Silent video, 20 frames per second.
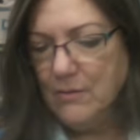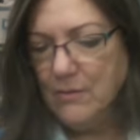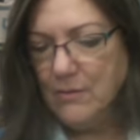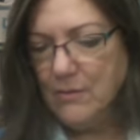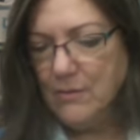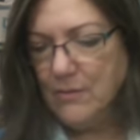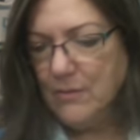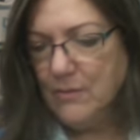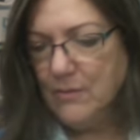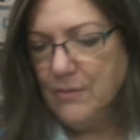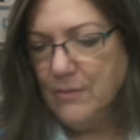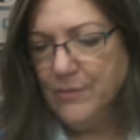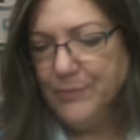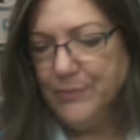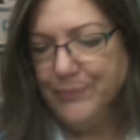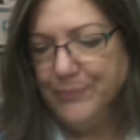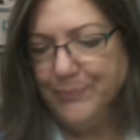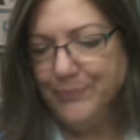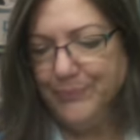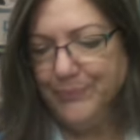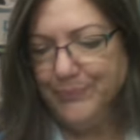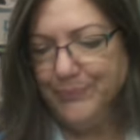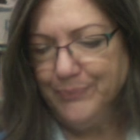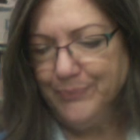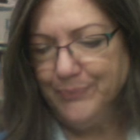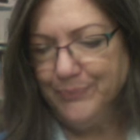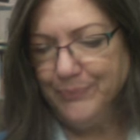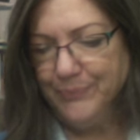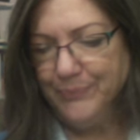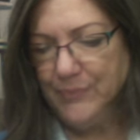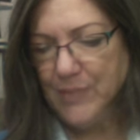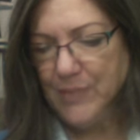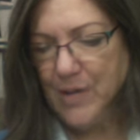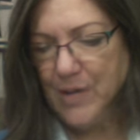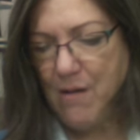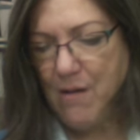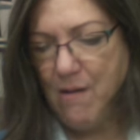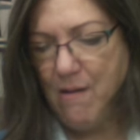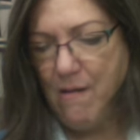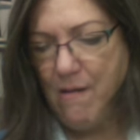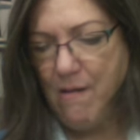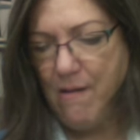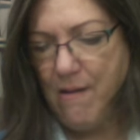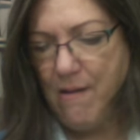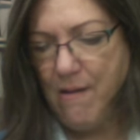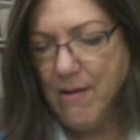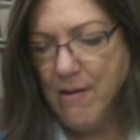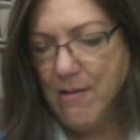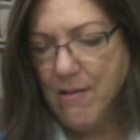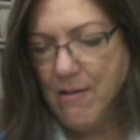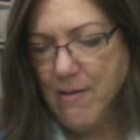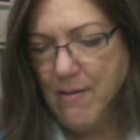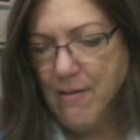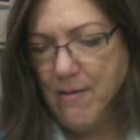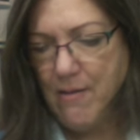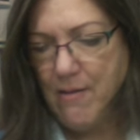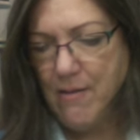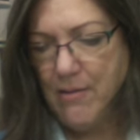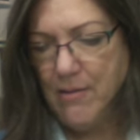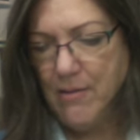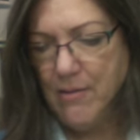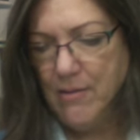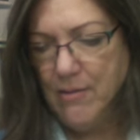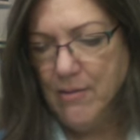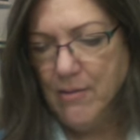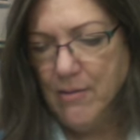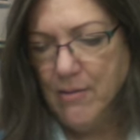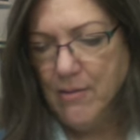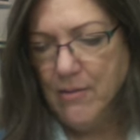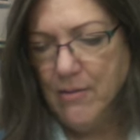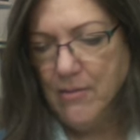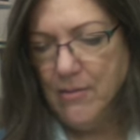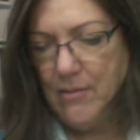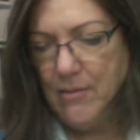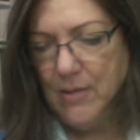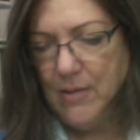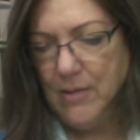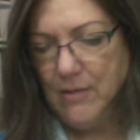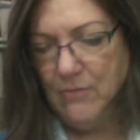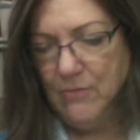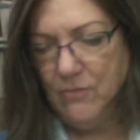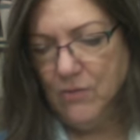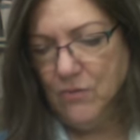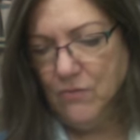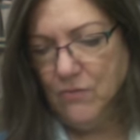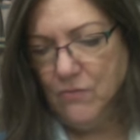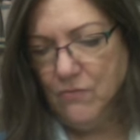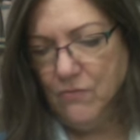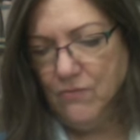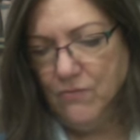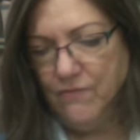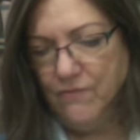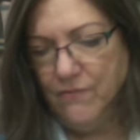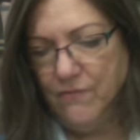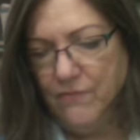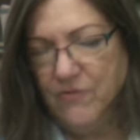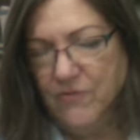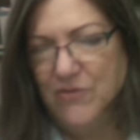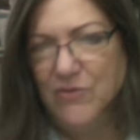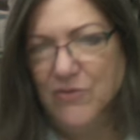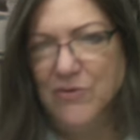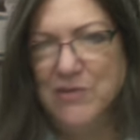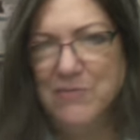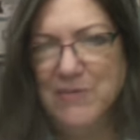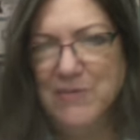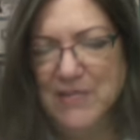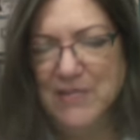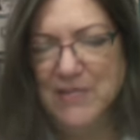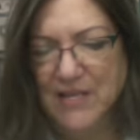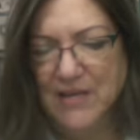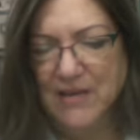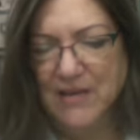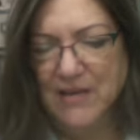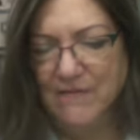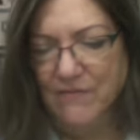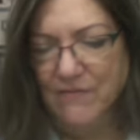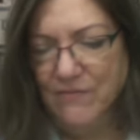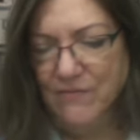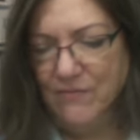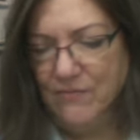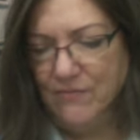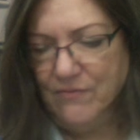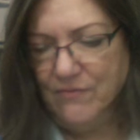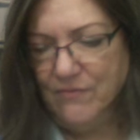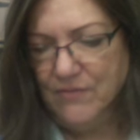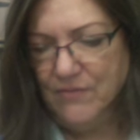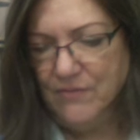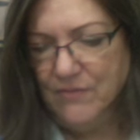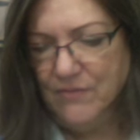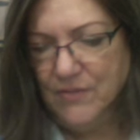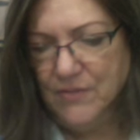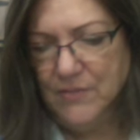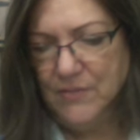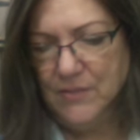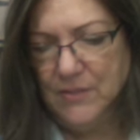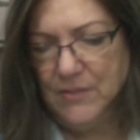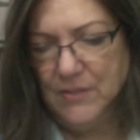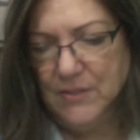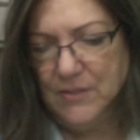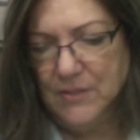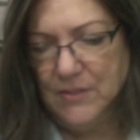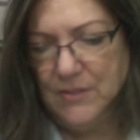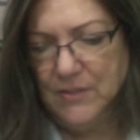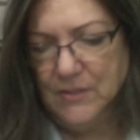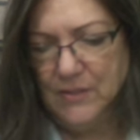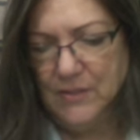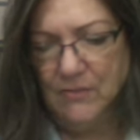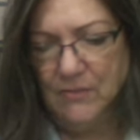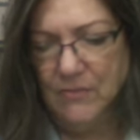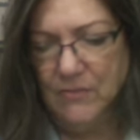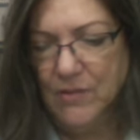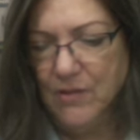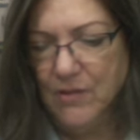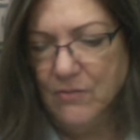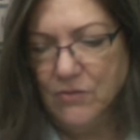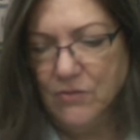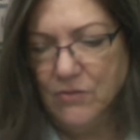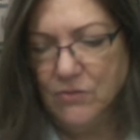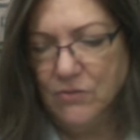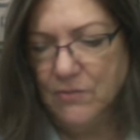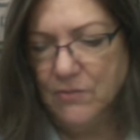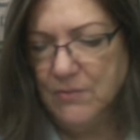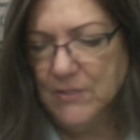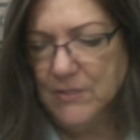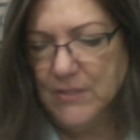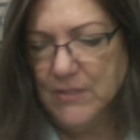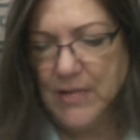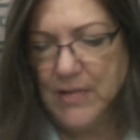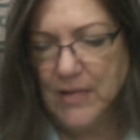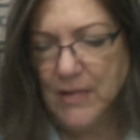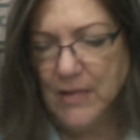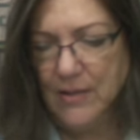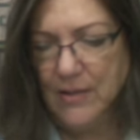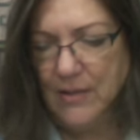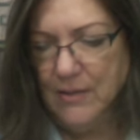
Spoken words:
on, I don't know if it was Christmas Eve or Christmas, I don't think it was Christmas Day.